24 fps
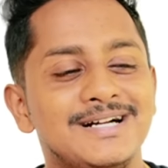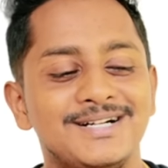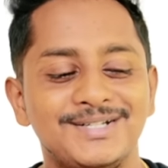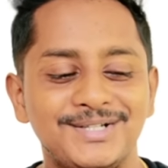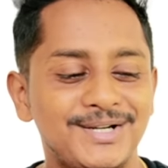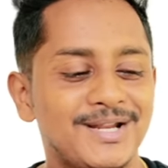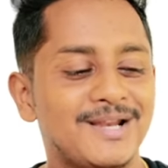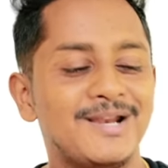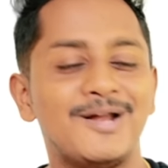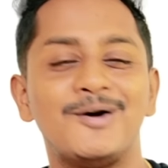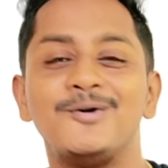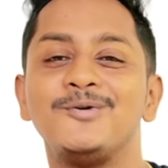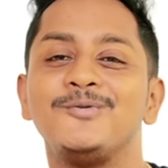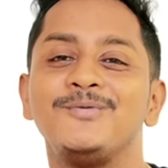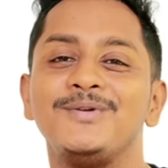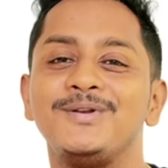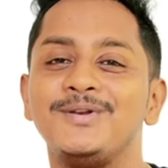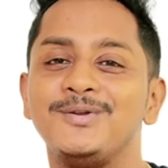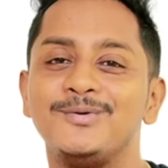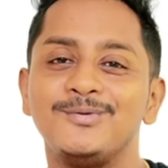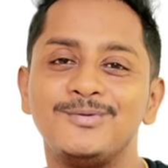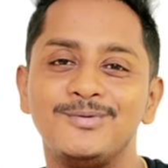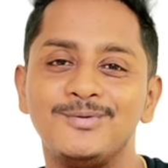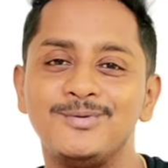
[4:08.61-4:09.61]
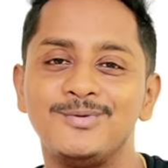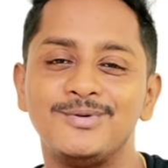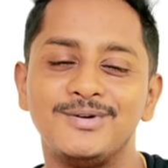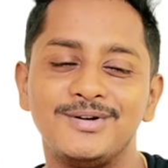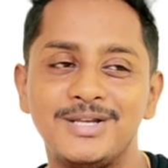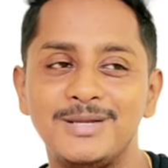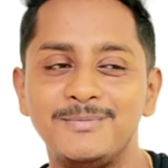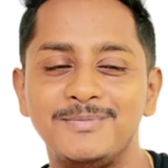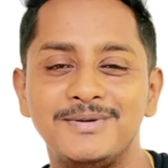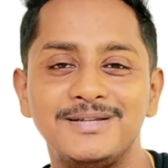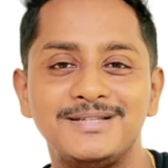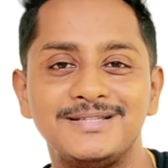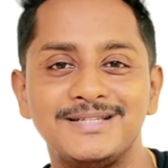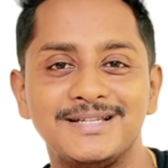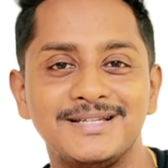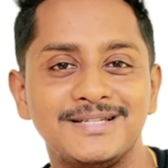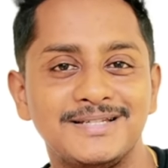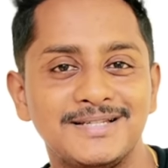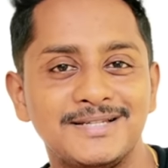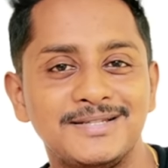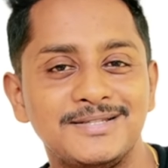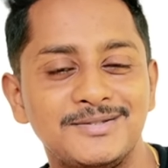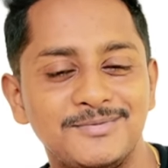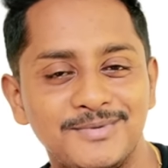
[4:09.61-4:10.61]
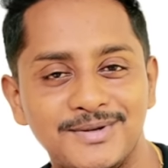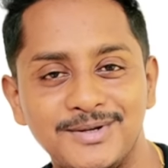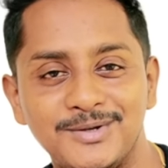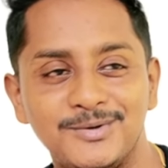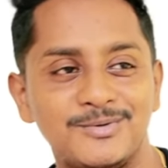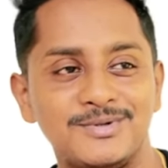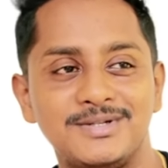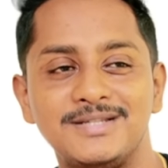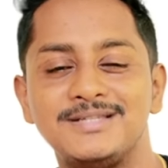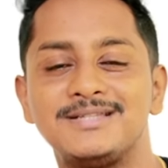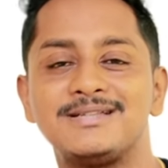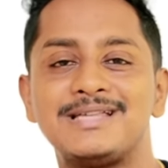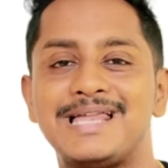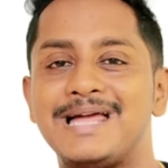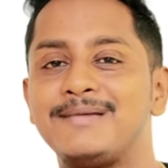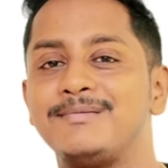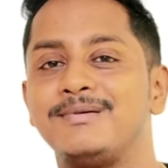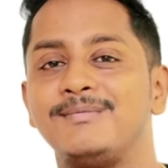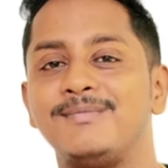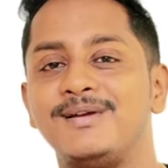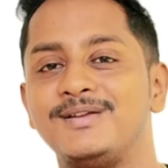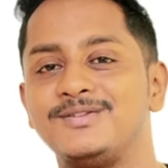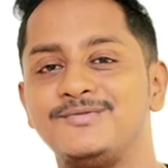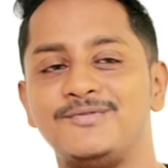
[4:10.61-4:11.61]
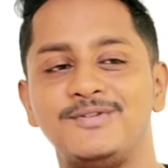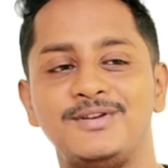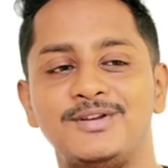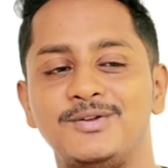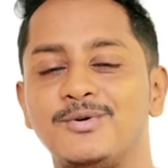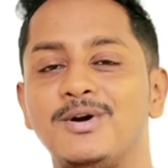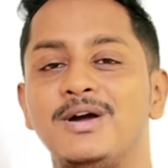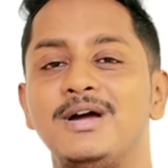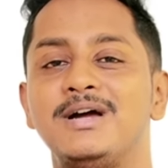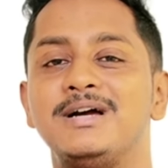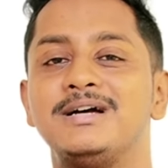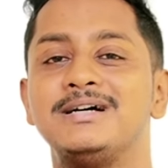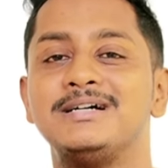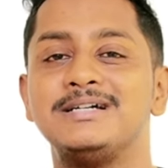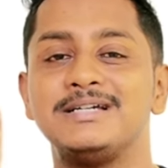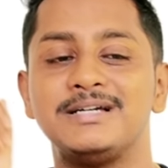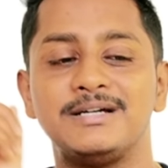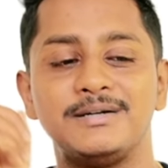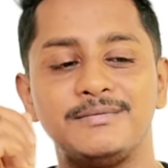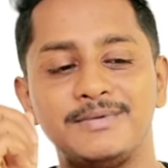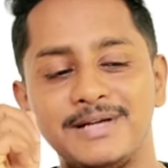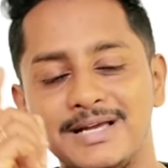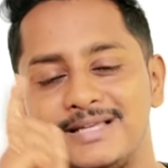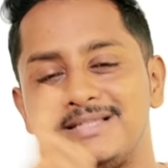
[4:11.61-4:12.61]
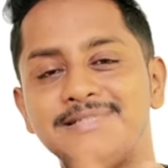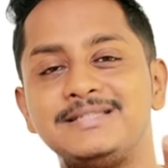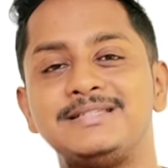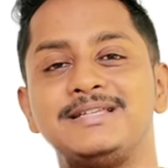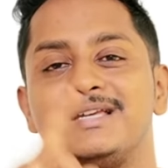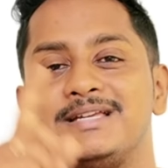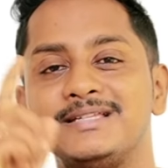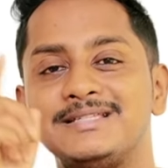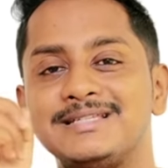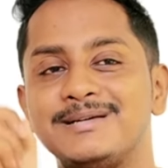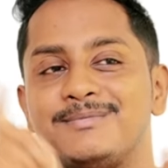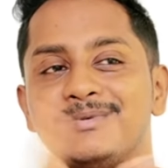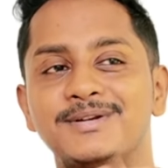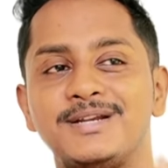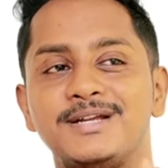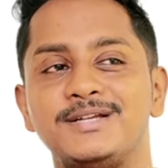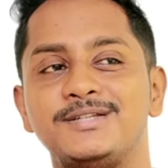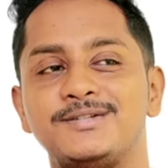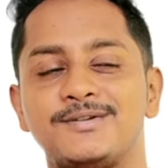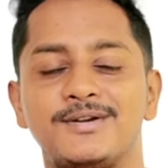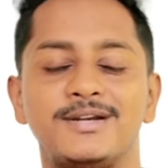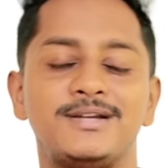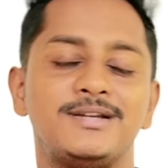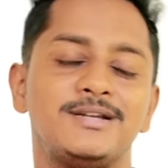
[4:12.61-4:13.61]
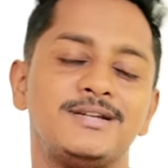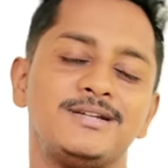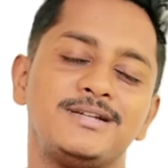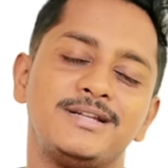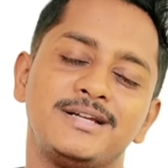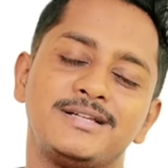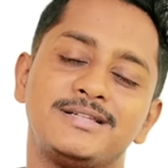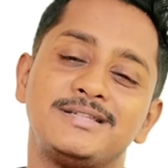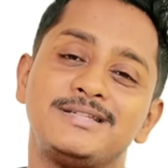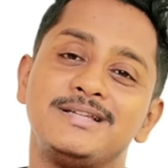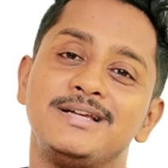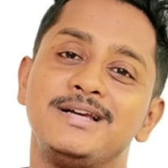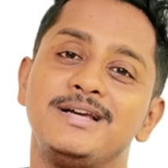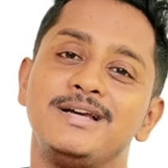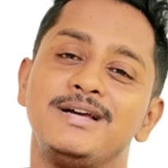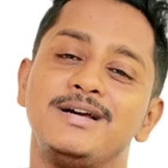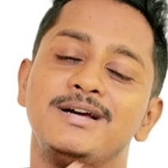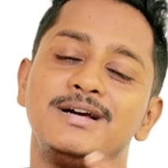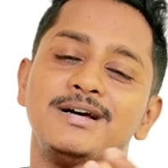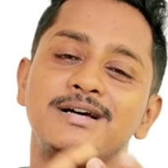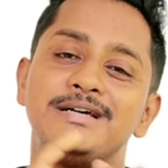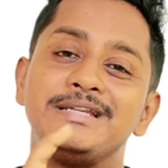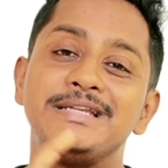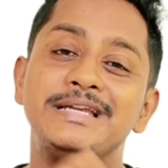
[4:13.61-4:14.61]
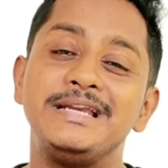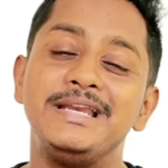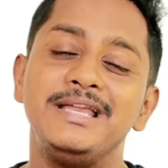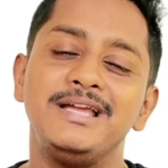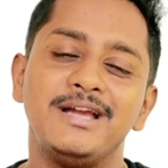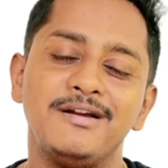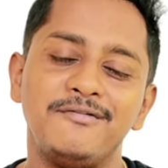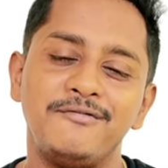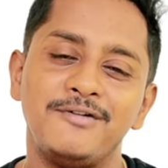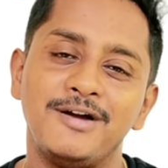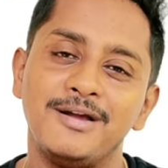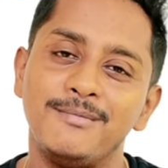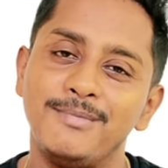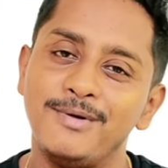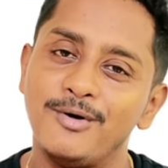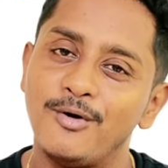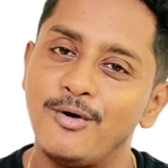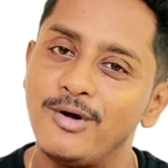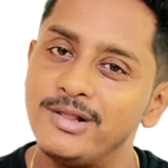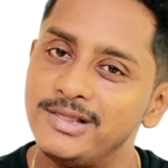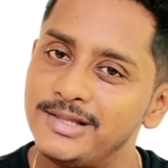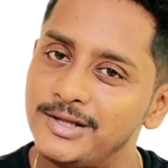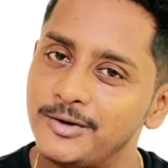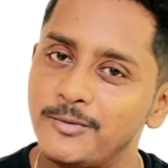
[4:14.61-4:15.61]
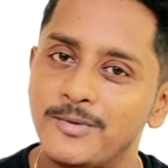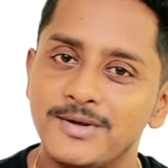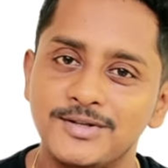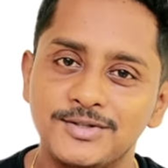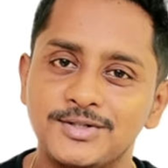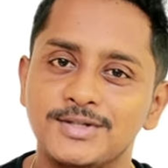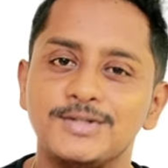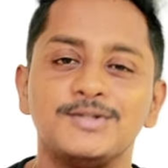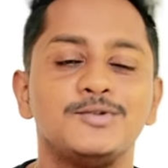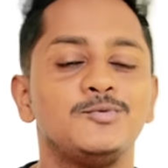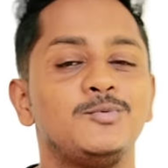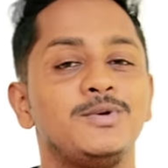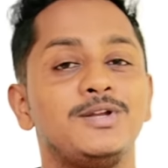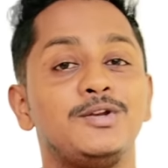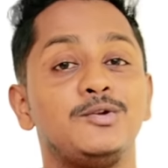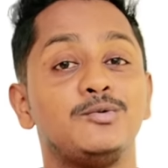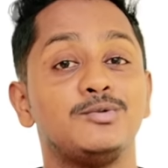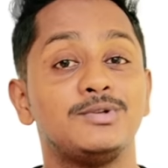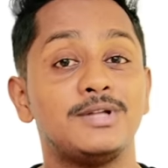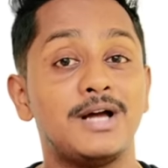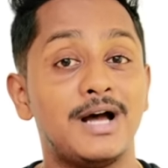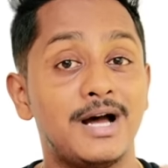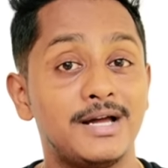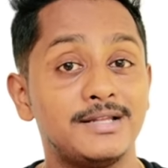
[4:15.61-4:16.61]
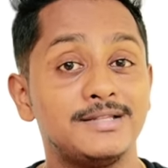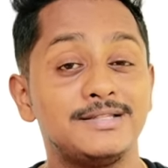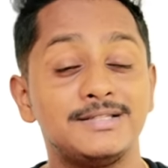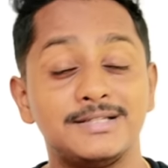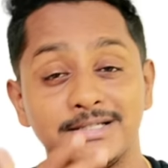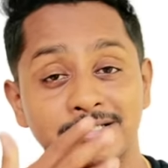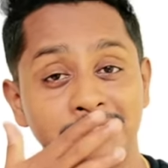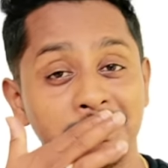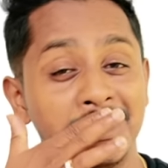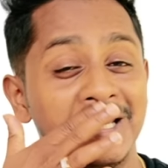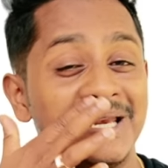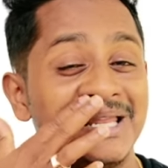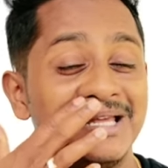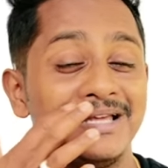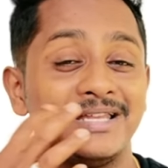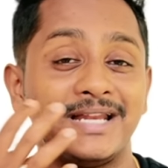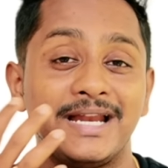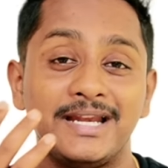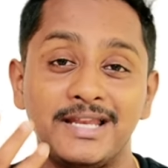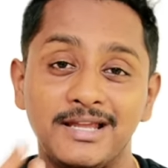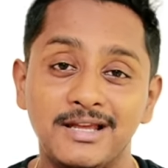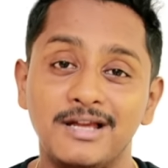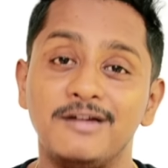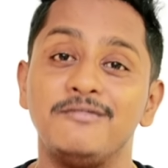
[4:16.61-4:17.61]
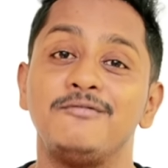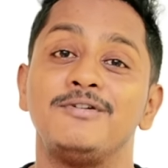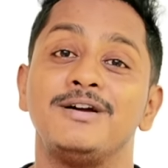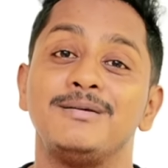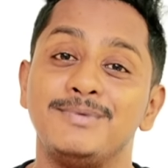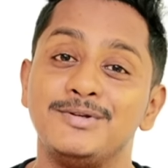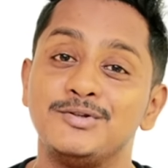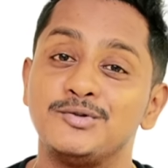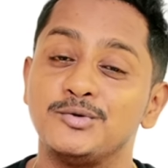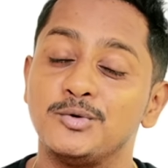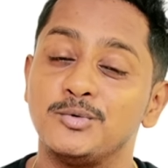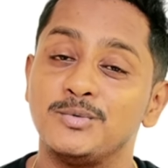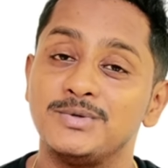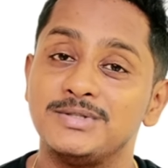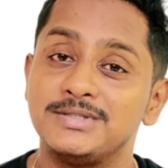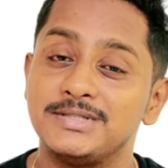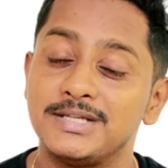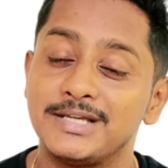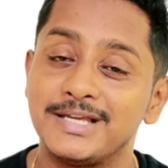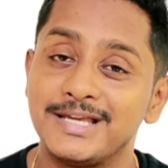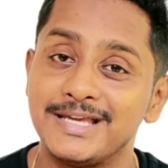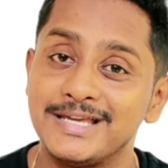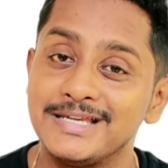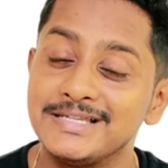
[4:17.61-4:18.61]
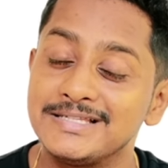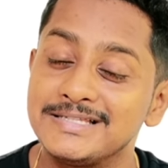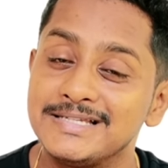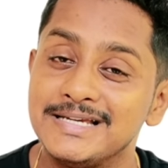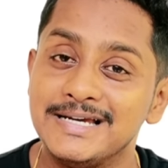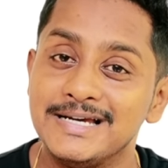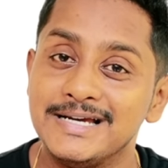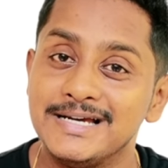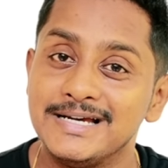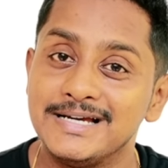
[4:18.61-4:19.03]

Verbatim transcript: Read aloud we knew, repeat sentence we knew, describe image we knew, uh, essay, summarize written text. Reading FIB, all the questions we knew the answers. Reading, writing FIB, so was the case.